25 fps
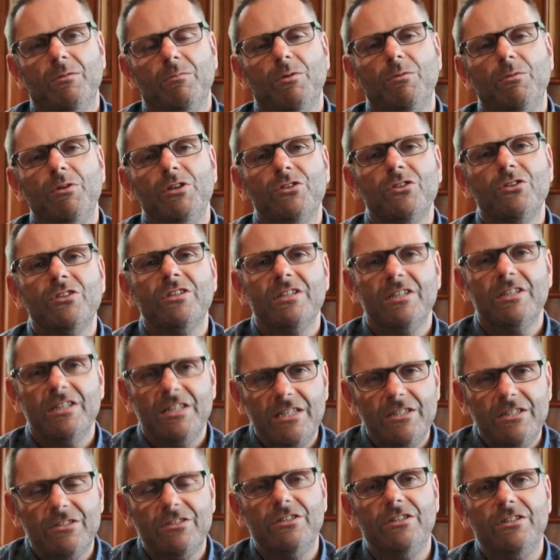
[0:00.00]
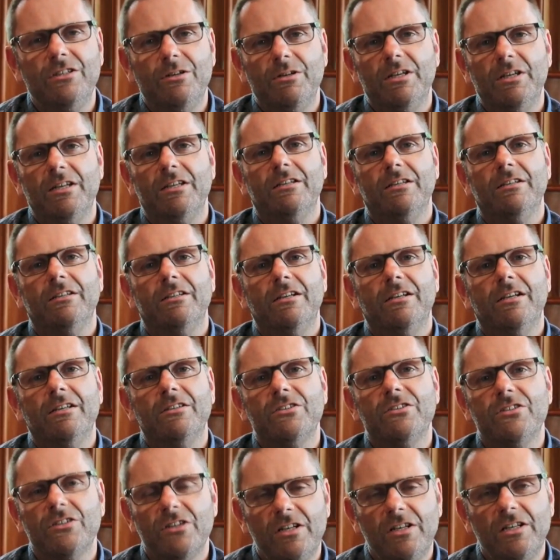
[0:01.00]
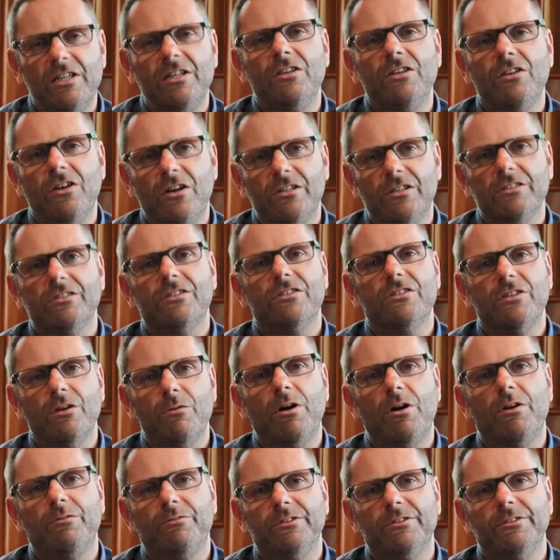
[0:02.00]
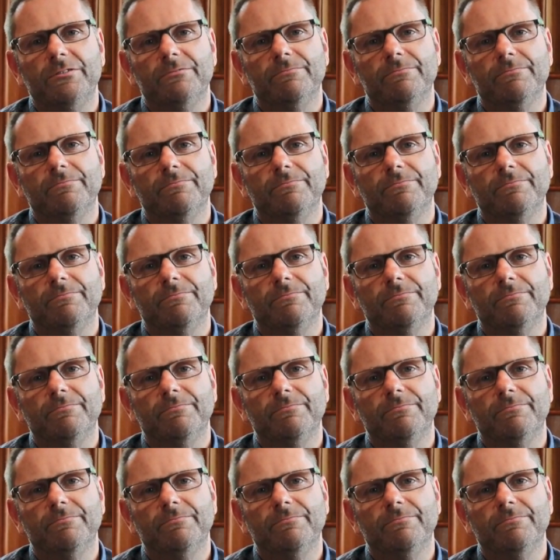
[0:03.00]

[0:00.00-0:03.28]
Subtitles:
but we shouldn't need to do it, and certainly not so often.